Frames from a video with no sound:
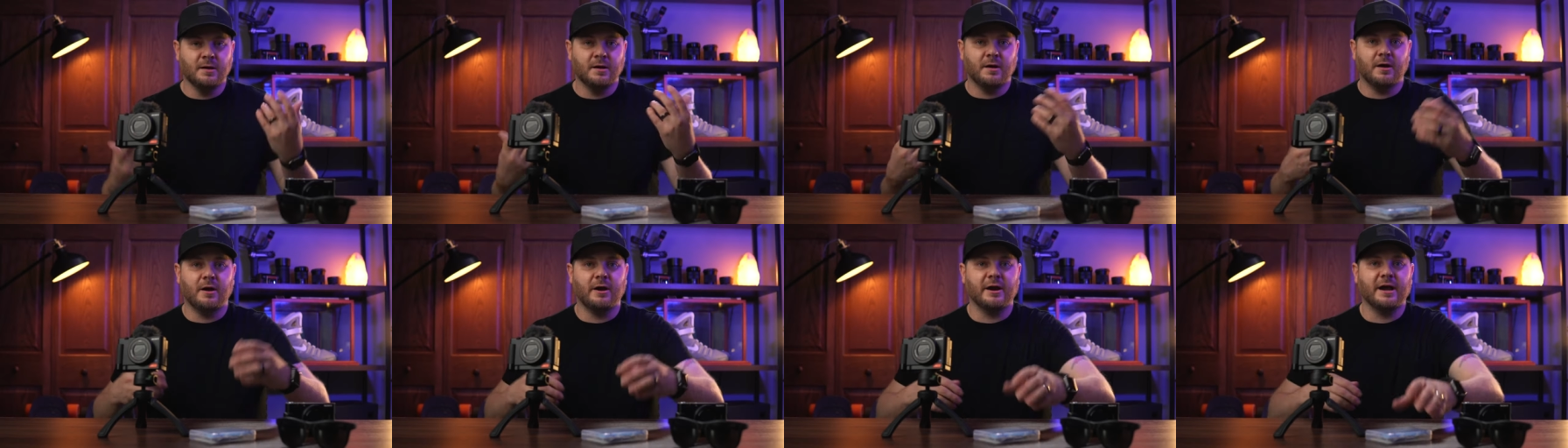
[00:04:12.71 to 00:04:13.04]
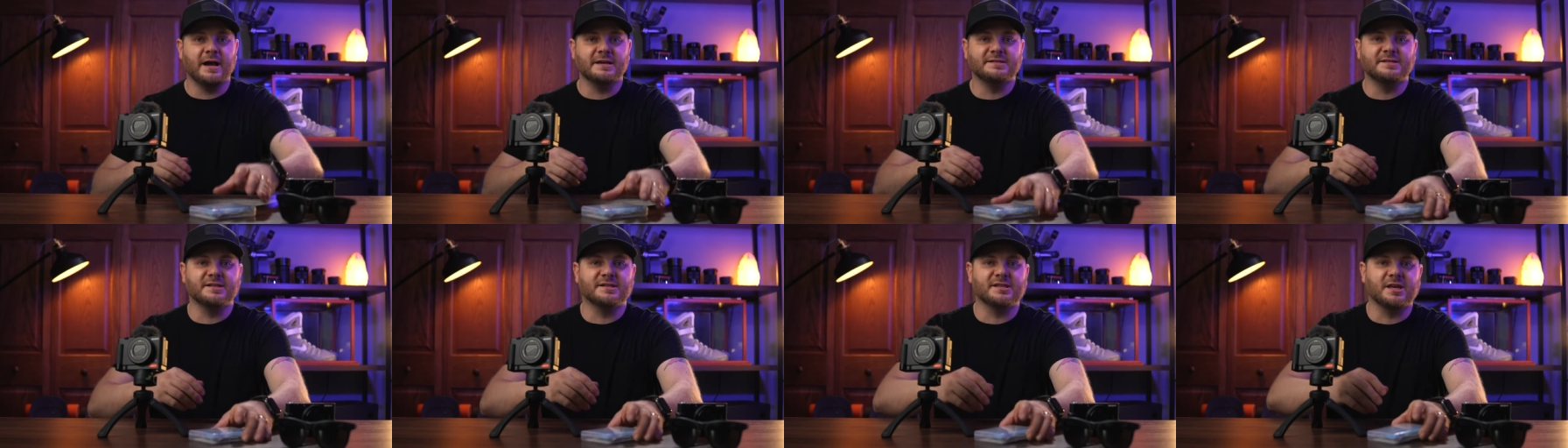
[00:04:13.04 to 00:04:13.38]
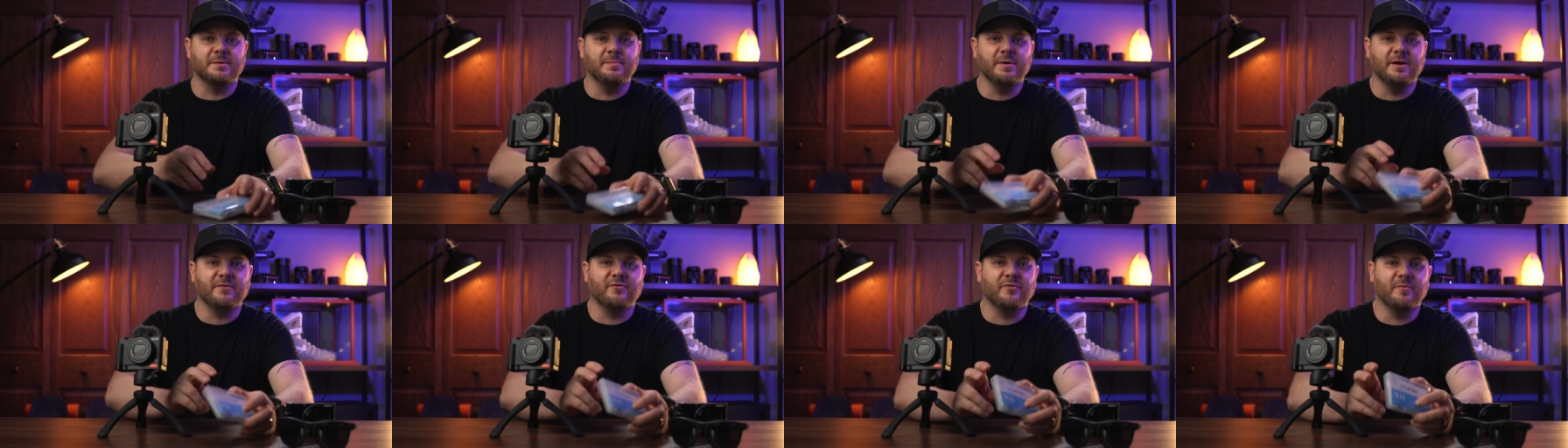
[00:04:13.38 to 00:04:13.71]
All right guys, that's
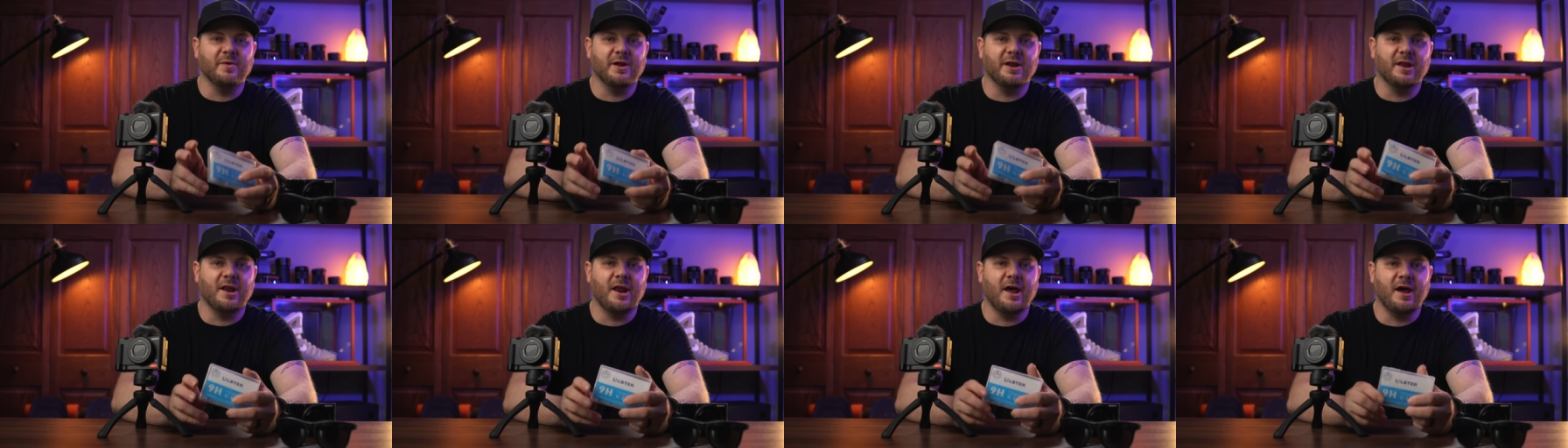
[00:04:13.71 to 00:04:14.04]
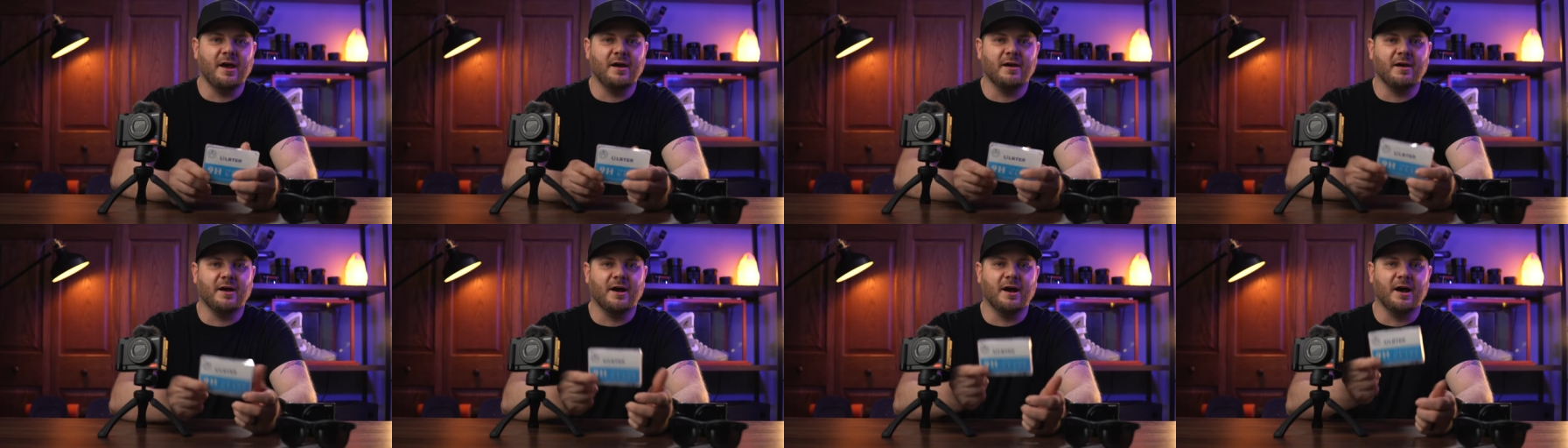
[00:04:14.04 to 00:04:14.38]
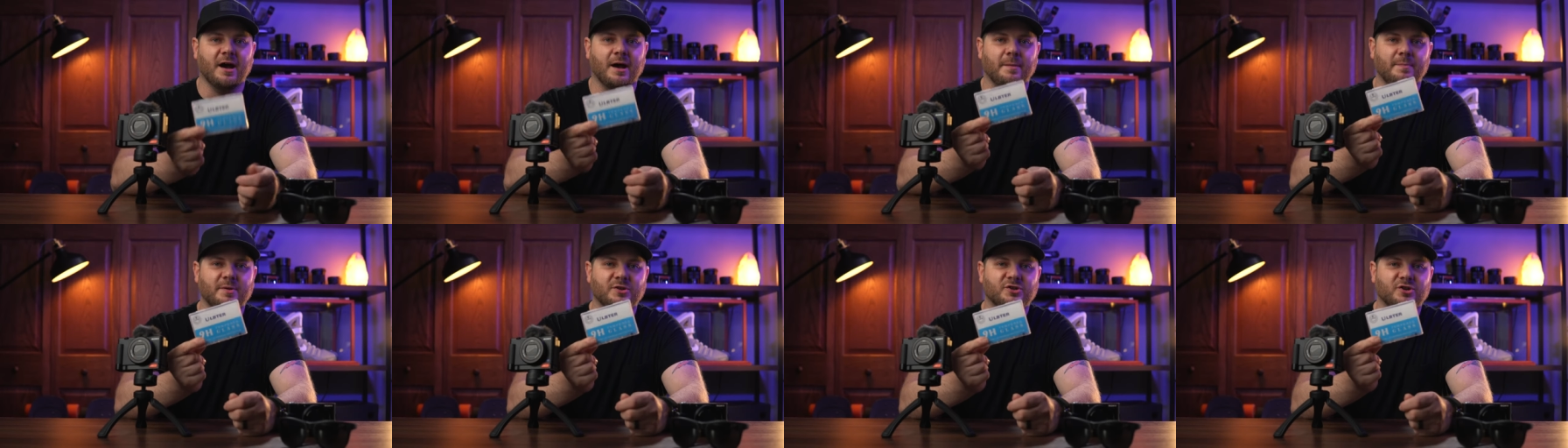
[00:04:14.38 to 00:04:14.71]
gonna be it for me today.
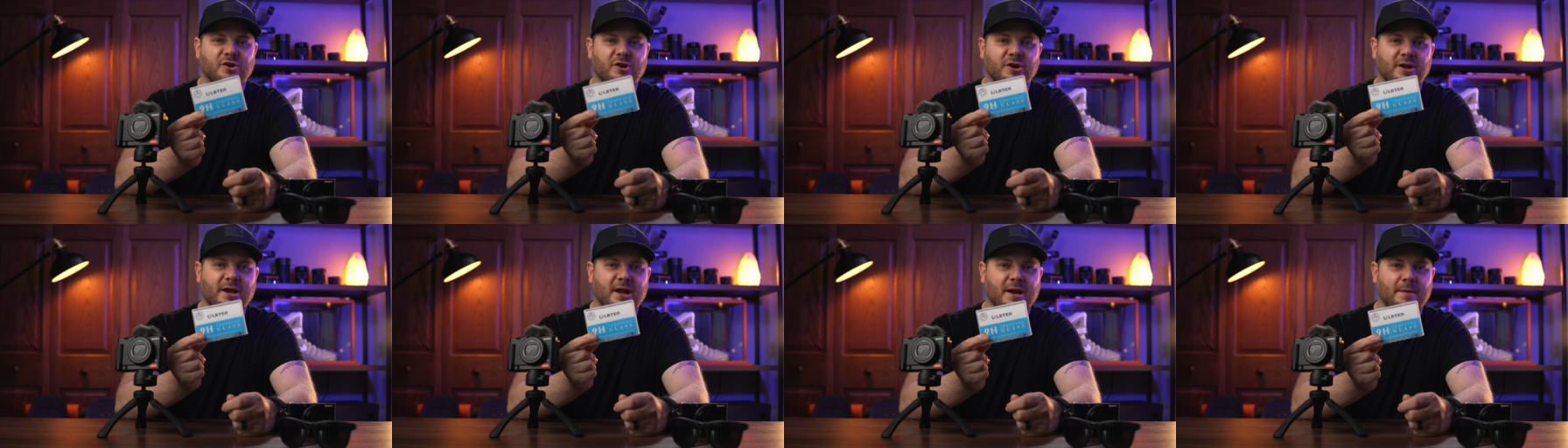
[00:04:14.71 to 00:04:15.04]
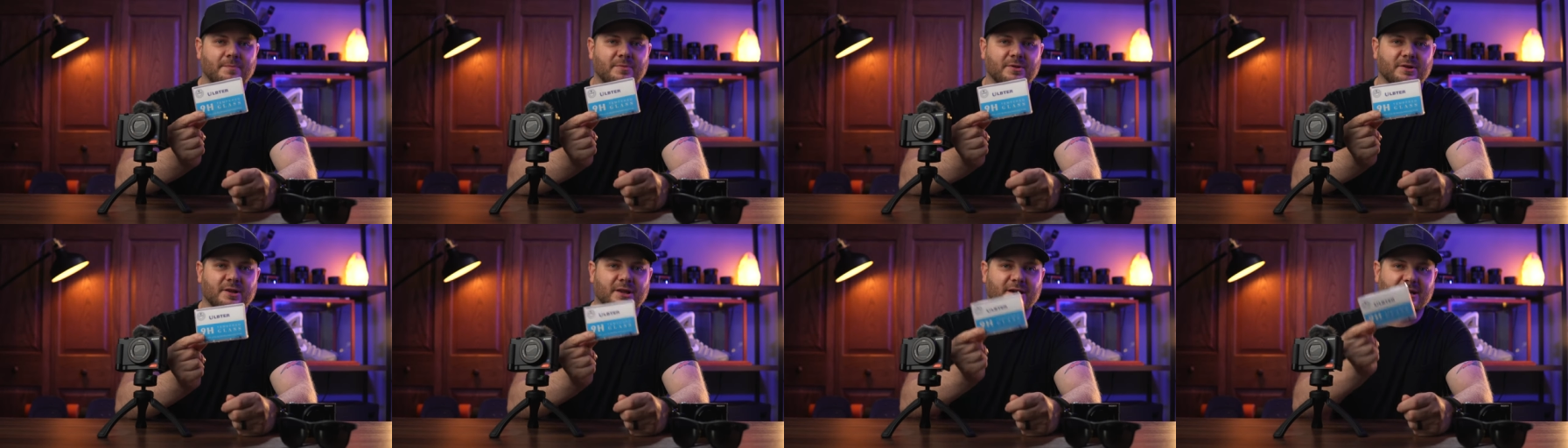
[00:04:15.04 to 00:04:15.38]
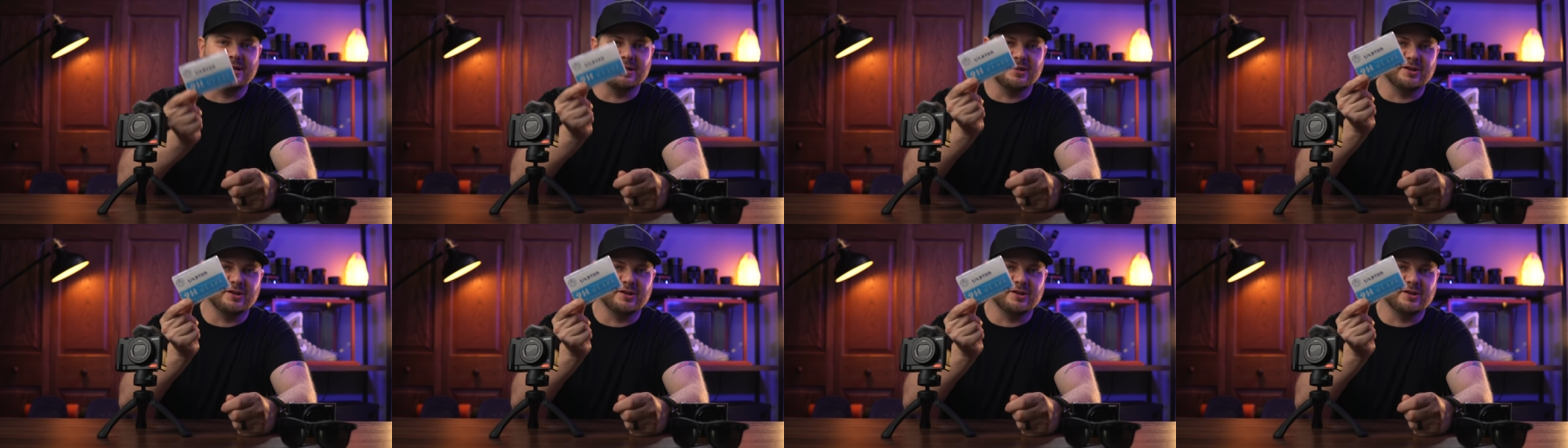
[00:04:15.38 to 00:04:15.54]
Be sure to hit up the link